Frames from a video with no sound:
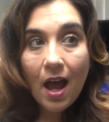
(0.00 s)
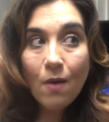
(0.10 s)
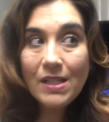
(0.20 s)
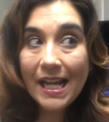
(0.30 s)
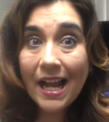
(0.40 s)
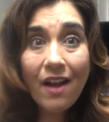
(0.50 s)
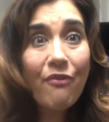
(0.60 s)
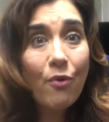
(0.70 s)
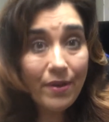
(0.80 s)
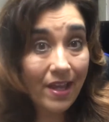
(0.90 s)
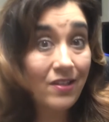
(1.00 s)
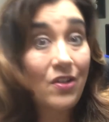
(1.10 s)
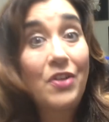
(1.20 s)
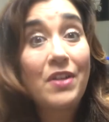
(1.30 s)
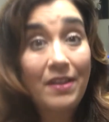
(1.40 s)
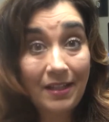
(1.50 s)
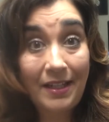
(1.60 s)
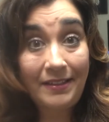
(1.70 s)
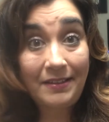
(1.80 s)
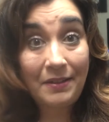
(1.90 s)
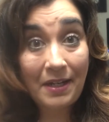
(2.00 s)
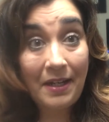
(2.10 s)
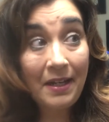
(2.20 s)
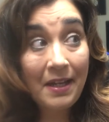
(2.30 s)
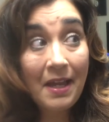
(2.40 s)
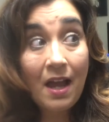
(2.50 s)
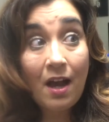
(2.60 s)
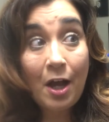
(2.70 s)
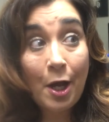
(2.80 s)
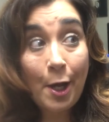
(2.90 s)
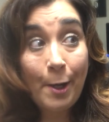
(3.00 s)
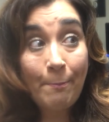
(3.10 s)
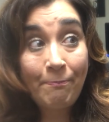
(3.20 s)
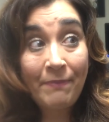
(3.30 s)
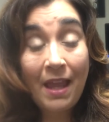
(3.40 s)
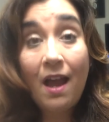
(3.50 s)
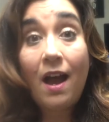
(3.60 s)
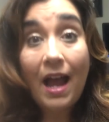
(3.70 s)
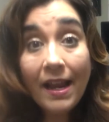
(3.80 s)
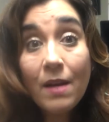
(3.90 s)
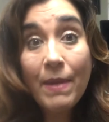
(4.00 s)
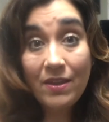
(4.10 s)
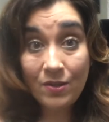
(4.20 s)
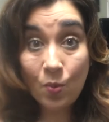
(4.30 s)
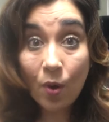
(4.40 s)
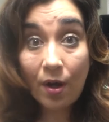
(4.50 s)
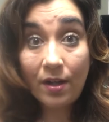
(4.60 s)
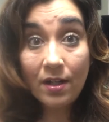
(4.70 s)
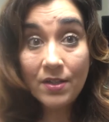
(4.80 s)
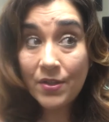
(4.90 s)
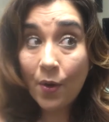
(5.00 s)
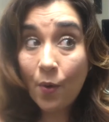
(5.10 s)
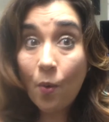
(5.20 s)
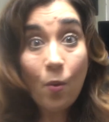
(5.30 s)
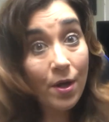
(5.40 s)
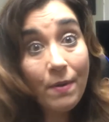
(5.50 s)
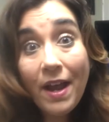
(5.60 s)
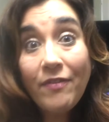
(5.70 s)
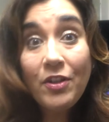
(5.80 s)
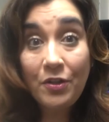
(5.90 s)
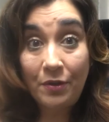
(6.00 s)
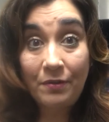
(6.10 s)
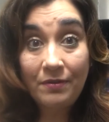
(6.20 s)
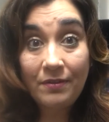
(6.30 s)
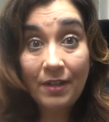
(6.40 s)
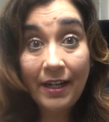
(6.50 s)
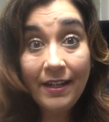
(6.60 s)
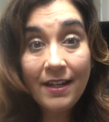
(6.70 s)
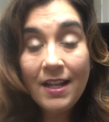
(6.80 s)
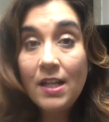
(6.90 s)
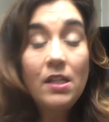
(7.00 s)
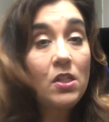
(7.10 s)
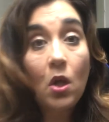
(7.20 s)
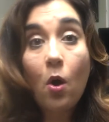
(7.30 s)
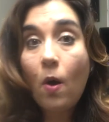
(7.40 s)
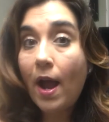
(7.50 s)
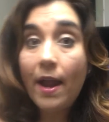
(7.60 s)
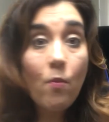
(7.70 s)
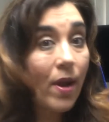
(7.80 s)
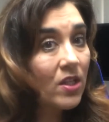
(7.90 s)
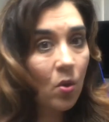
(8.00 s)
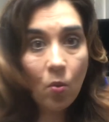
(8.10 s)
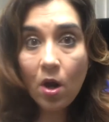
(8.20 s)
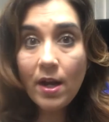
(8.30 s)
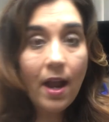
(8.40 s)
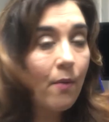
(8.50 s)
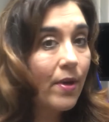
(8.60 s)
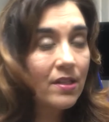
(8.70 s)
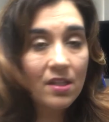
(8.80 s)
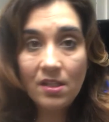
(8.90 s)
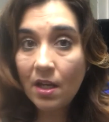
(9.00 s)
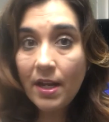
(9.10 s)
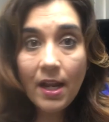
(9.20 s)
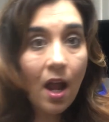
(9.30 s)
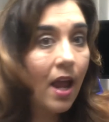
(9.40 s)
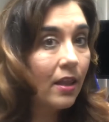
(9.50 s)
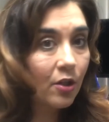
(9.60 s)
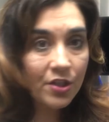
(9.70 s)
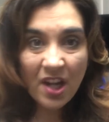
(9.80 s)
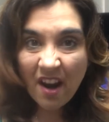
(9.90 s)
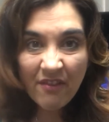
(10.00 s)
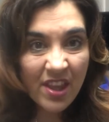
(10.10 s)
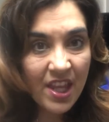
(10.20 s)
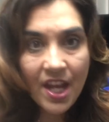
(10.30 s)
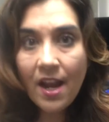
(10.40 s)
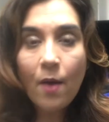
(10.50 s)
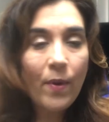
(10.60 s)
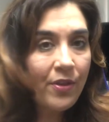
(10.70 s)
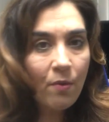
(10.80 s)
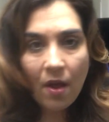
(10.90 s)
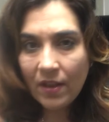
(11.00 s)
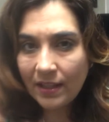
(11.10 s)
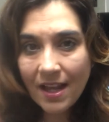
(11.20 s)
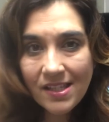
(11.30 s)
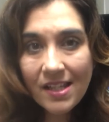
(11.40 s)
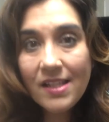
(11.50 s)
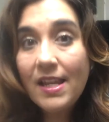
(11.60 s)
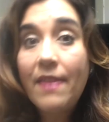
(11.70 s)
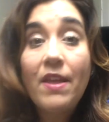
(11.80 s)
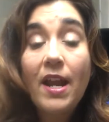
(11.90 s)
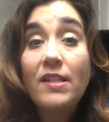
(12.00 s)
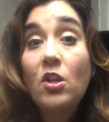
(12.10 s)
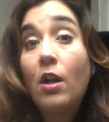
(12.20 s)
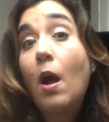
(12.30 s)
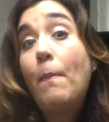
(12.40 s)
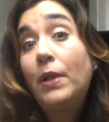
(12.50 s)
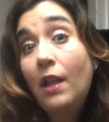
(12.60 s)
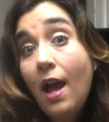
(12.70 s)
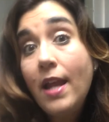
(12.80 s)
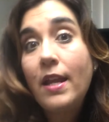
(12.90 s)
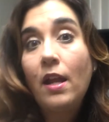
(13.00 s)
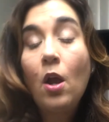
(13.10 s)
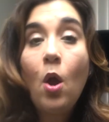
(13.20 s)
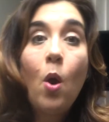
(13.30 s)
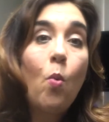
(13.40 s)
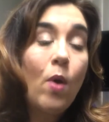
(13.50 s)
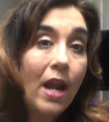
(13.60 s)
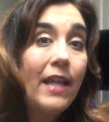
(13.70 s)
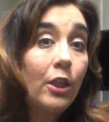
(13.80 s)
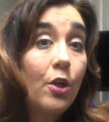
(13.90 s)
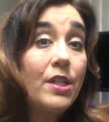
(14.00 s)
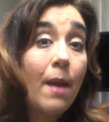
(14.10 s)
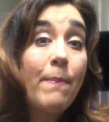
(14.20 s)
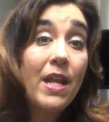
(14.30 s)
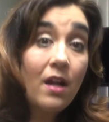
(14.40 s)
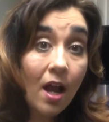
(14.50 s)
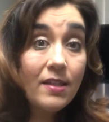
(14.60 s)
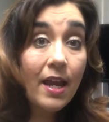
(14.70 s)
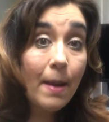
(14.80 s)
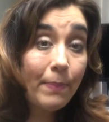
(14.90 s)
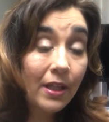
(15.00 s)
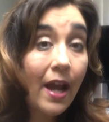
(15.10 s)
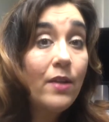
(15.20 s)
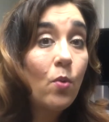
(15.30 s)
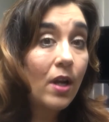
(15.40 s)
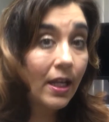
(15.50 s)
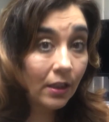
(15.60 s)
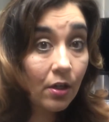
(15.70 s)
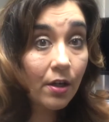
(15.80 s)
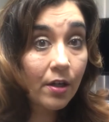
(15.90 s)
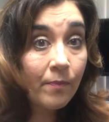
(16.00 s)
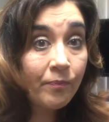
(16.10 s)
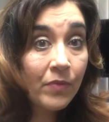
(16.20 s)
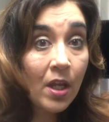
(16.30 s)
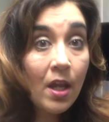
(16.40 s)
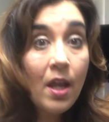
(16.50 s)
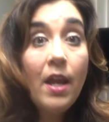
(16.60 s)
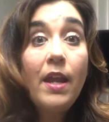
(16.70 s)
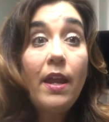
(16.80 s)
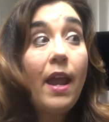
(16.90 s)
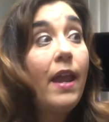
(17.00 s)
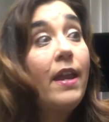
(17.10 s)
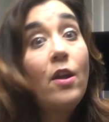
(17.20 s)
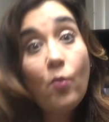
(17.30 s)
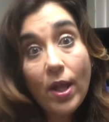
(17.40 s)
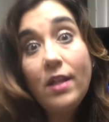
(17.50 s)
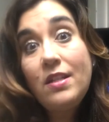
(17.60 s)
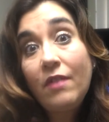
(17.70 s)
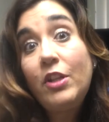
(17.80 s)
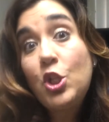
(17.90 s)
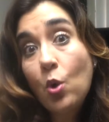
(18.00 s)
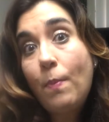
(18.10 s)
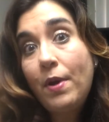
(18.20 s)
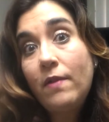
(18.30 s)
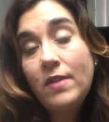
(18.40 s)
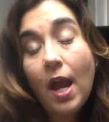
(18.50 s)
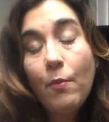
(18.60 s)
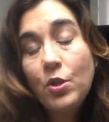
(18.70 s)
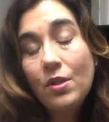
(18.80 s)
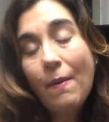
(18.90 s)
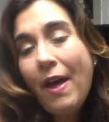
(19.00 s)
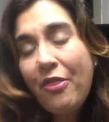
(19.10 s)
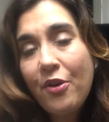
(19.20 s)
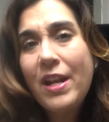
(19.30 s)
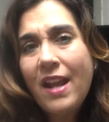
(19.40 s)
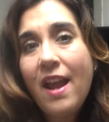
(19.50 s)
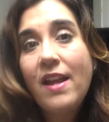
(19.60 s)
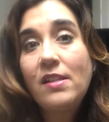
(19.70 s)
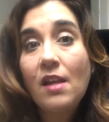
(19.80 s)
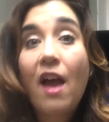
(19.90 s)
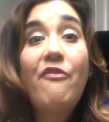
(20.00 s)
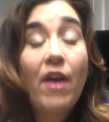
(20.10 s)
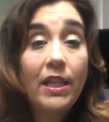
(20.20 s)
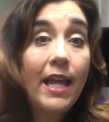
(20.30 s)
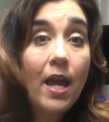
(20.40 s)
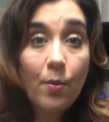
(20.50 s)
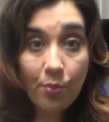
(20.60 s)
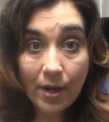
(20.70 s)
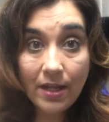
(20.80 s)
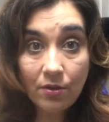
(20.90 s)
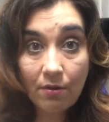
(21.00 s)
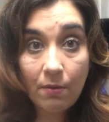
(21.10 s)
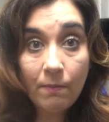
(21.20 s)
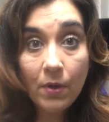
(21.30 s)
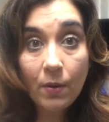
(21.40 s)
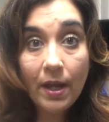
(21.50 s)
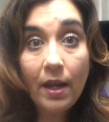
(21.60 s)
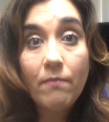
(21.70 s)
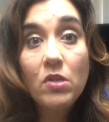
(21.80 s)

I was like, I got $4,000 on the line, okay? I got to make this work. So what do I have to do, right? So I went to work, I went to studying, I learned everything, I went through all the lessons, and then I started applying what I learned. And because I applied what I learned, in a relatively short period of time, which was about 30 days, I finally had a breakthrough, okay?